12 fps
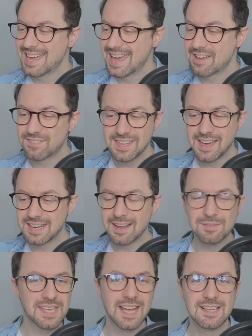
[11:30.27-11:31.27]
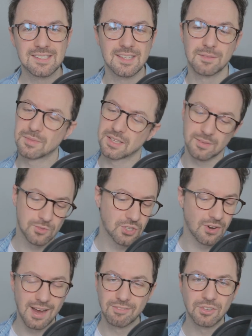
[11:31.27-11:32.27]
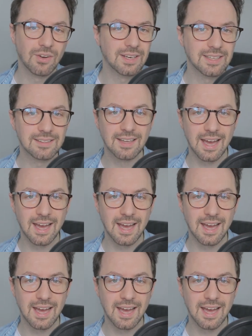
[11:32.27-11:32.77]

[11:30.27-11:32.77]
If they end up saying to them, "Look, I'm sorry, I haven't got any,